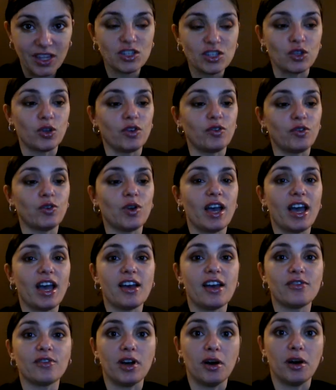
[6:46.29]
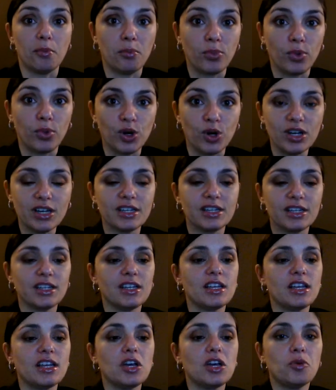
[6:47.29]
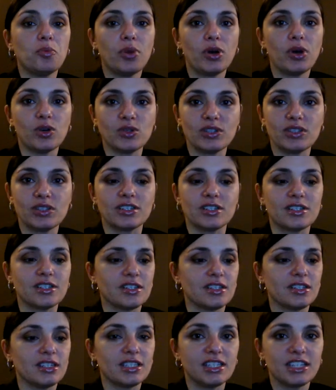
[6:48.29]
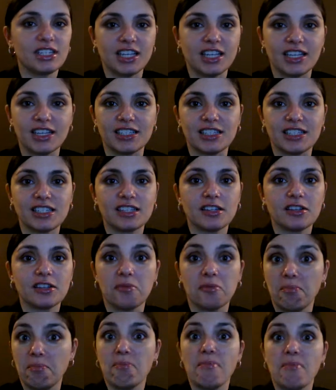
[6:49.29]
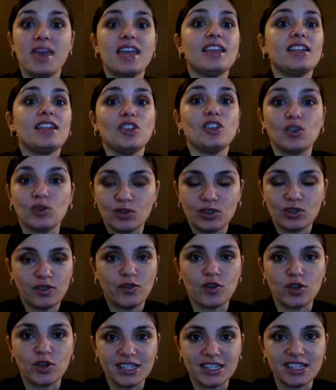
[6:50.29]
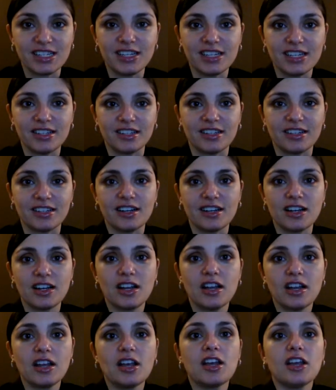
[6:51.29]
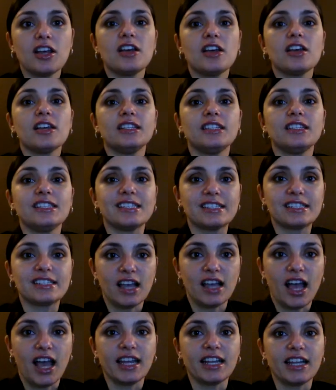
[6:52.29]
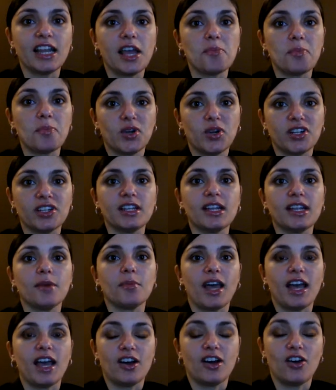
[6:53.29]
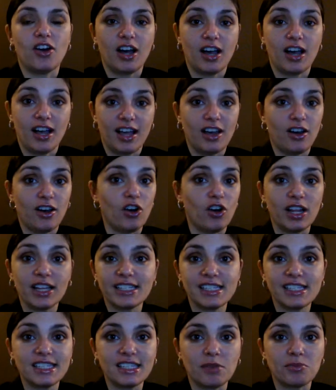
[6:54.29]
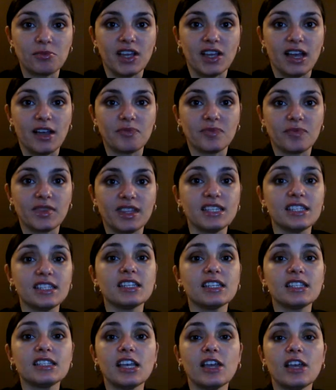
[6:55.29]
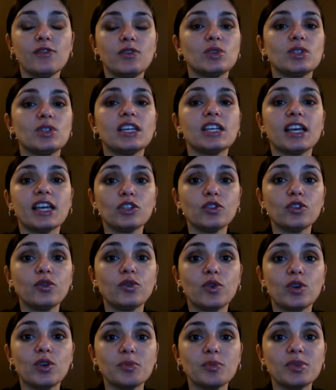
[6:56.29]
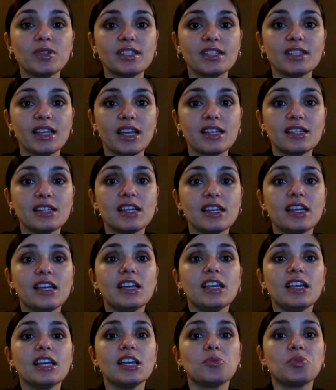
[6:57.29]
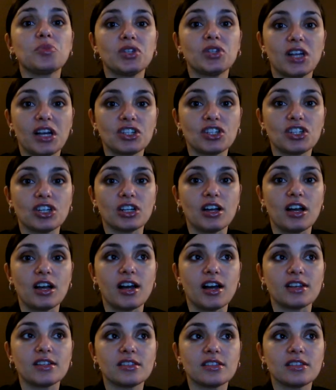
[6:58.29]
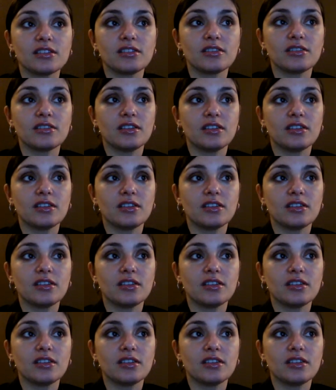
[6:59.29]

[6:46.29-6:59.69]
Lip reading: So if you have a book, posters, tickets, menus for the dinner, design and print them all at the same time. This can save you 10 to 40% in production costs.